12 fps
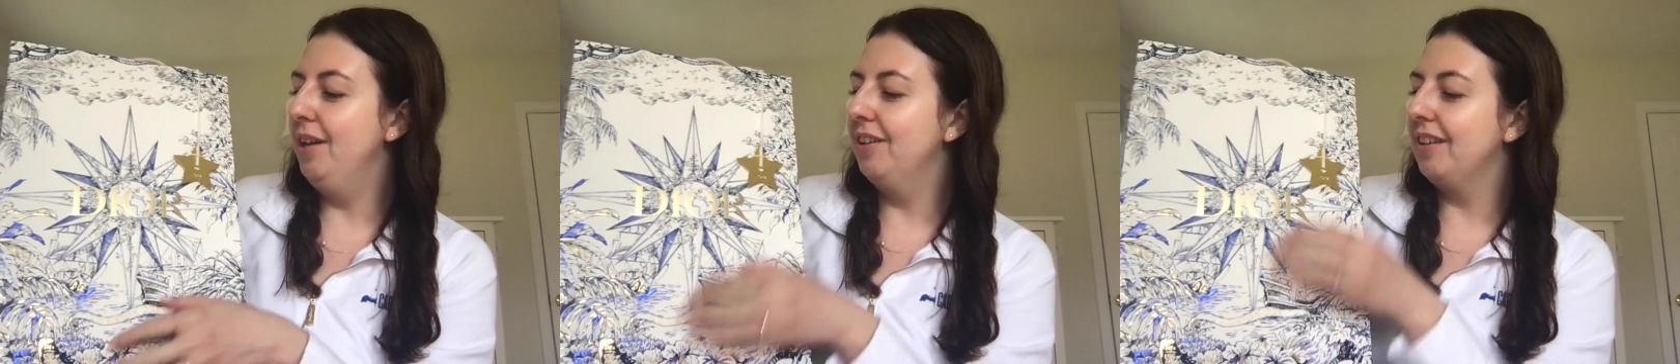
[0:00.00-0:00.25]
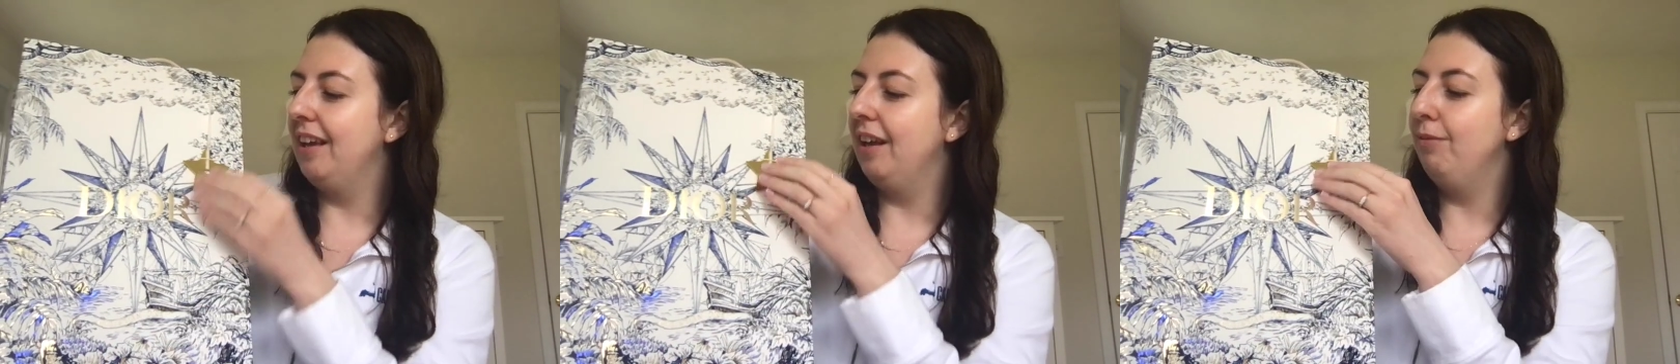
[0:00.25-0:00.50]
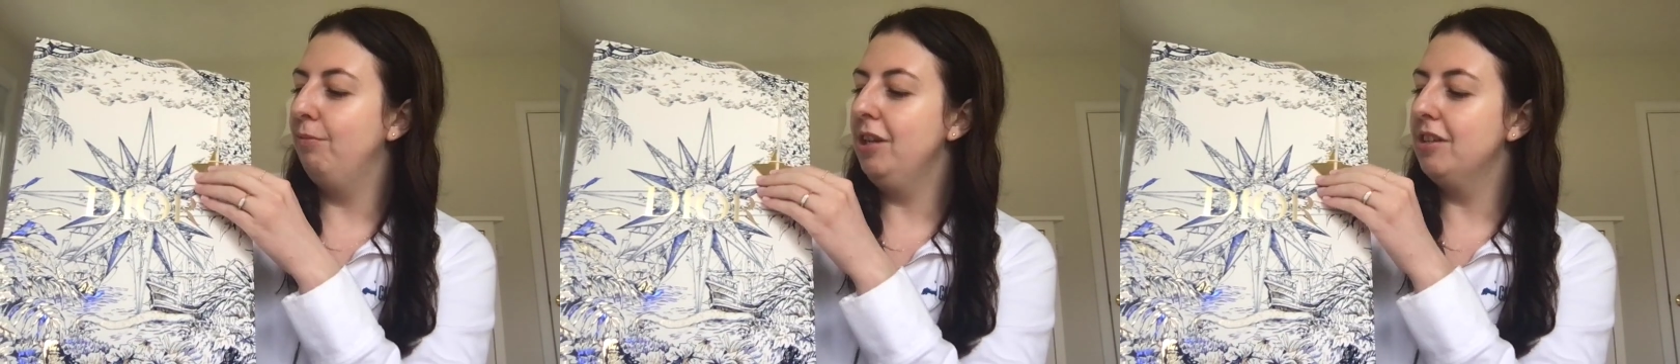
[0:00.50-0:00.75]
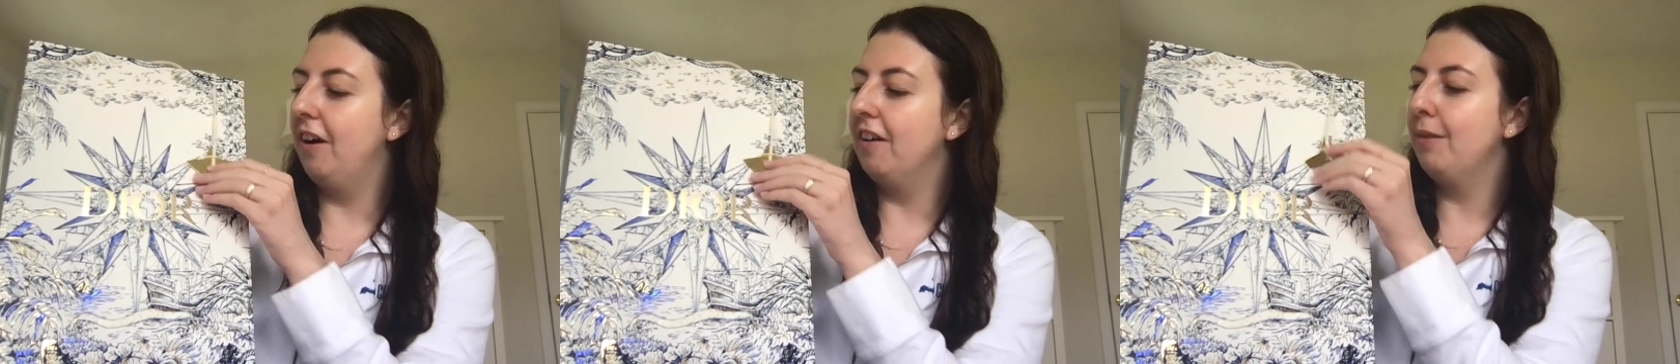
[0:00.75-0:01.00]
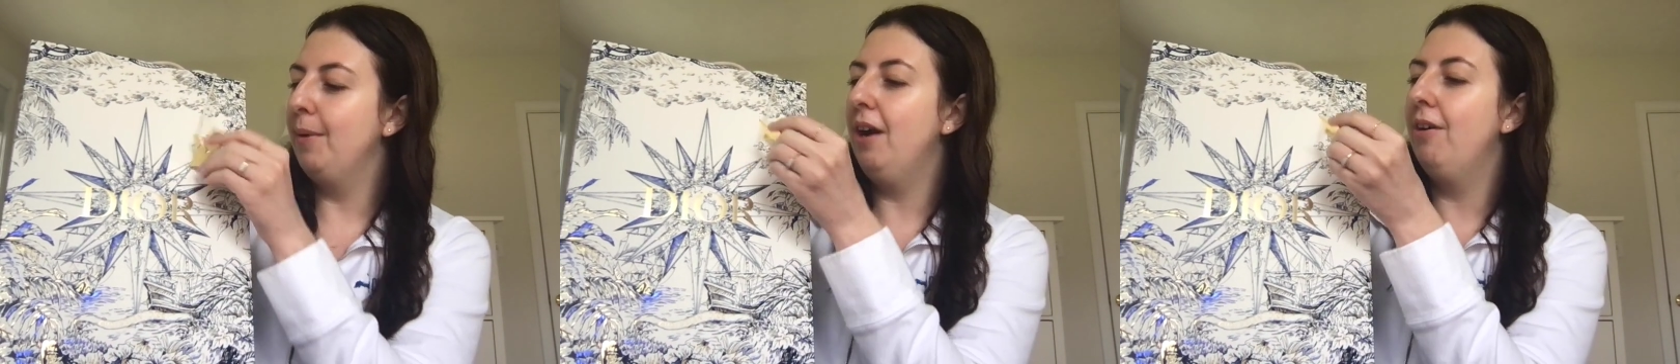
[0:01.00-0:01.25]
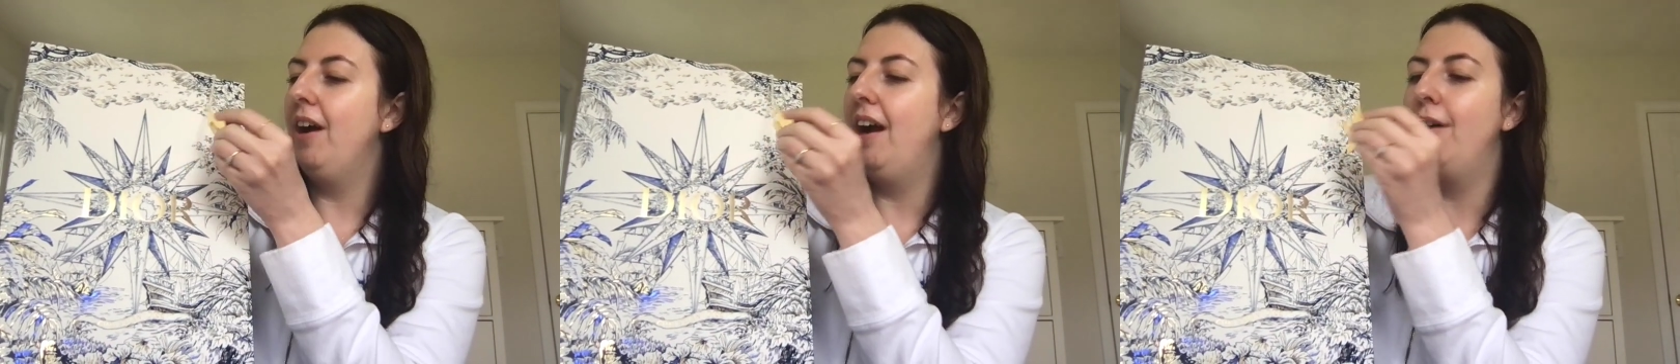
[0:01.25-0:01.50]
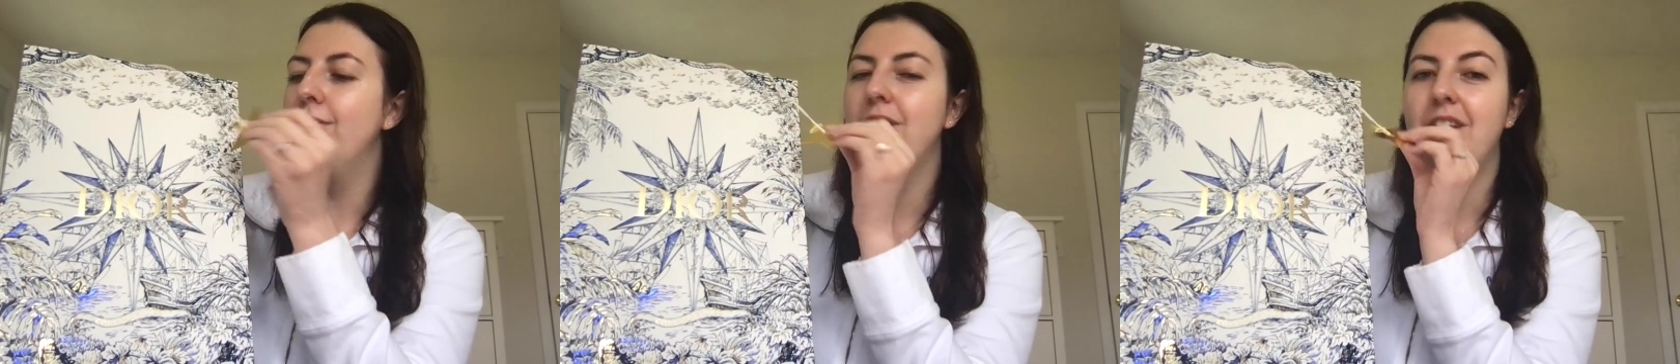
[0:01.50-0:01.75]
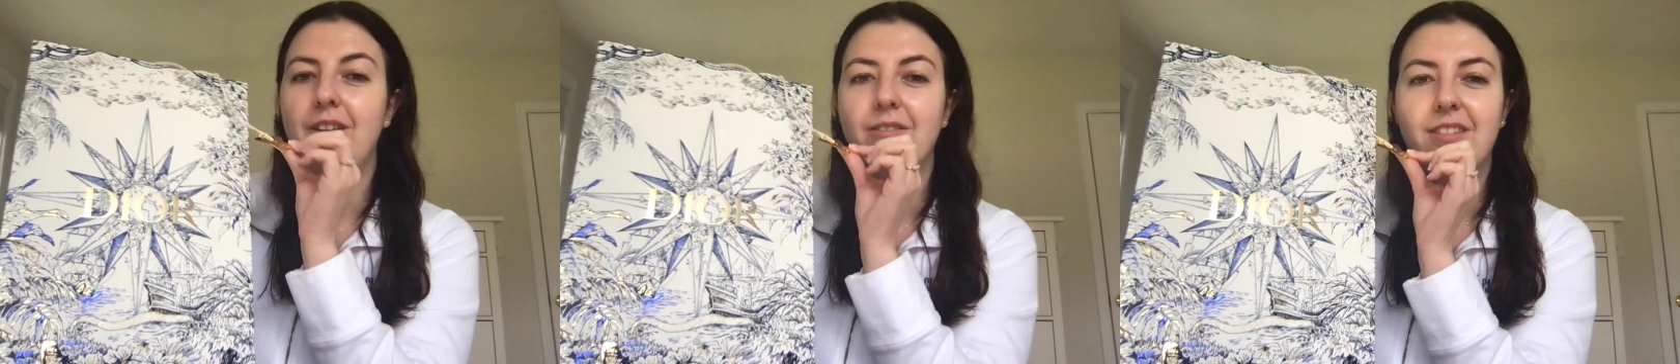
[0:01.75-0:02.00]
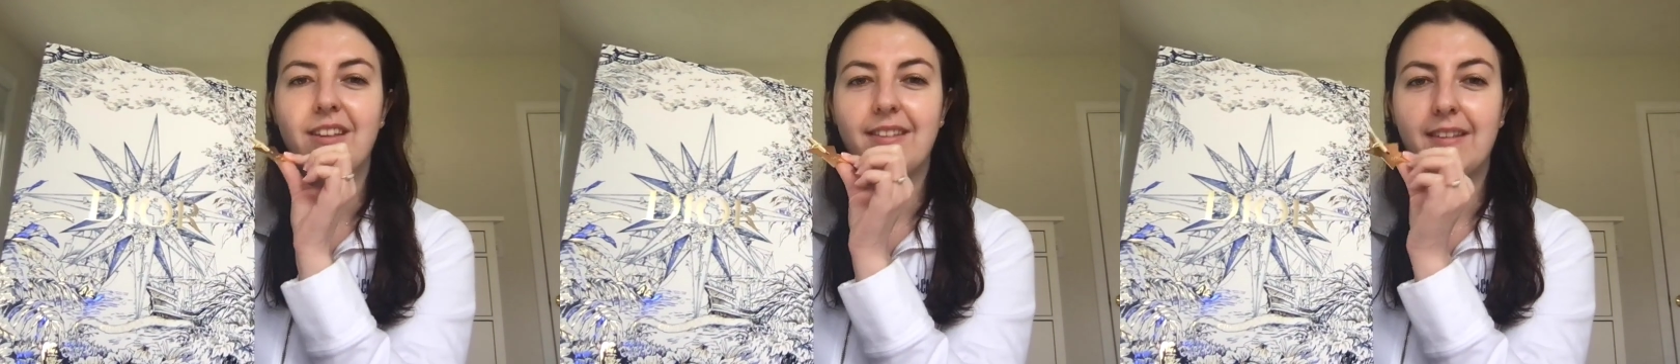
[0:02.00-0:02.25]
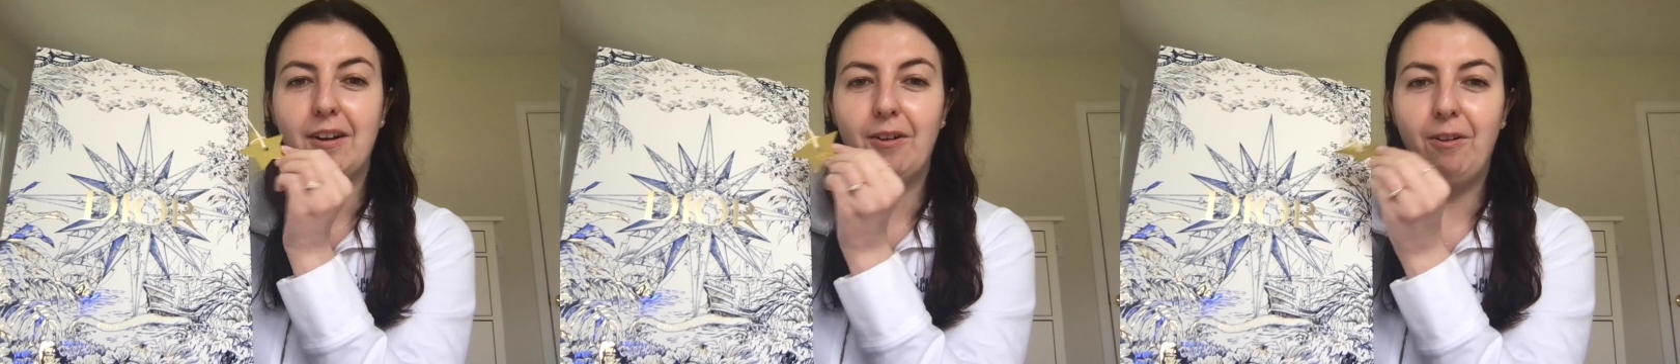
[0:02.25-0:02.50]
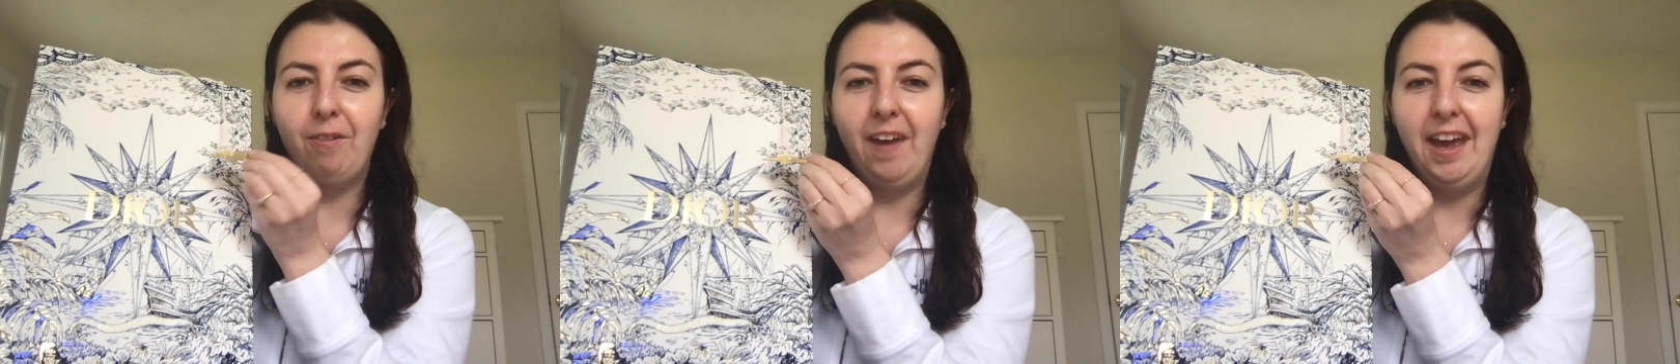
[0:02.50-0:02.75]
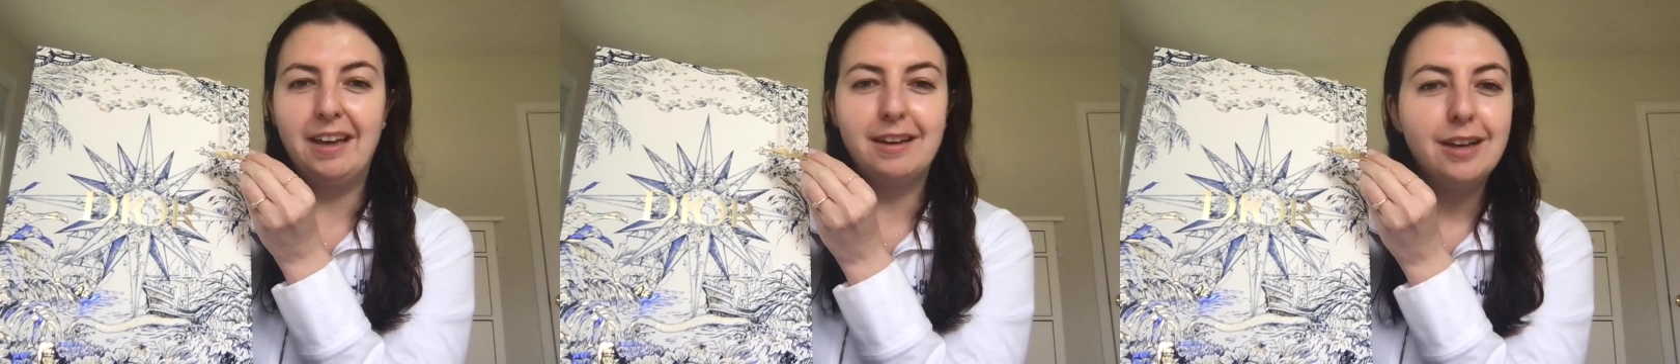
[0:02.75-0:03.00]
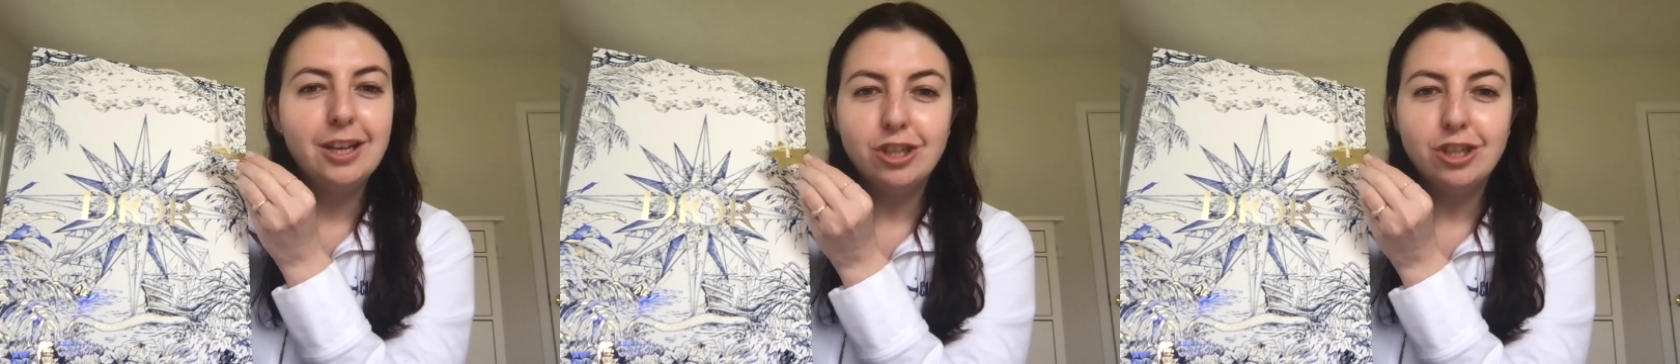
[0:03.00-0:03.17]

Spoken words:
Can we talk about how cute this little like